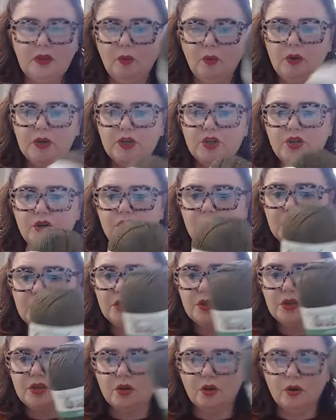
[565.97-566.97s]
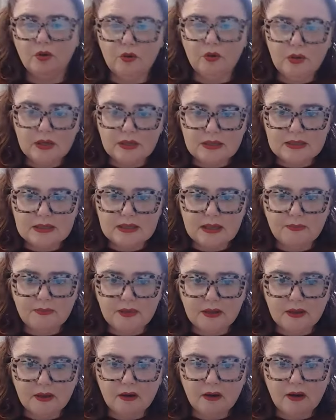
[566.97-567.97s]
which you can do in
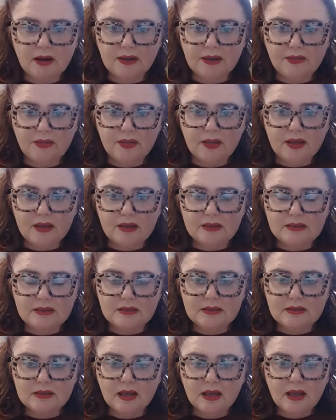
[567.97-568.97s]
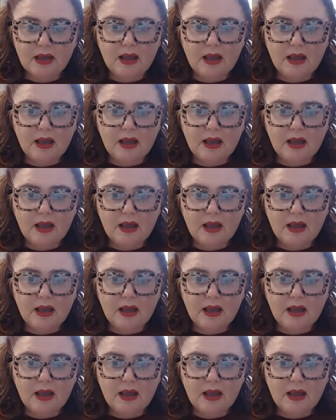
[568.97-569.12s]
something like this.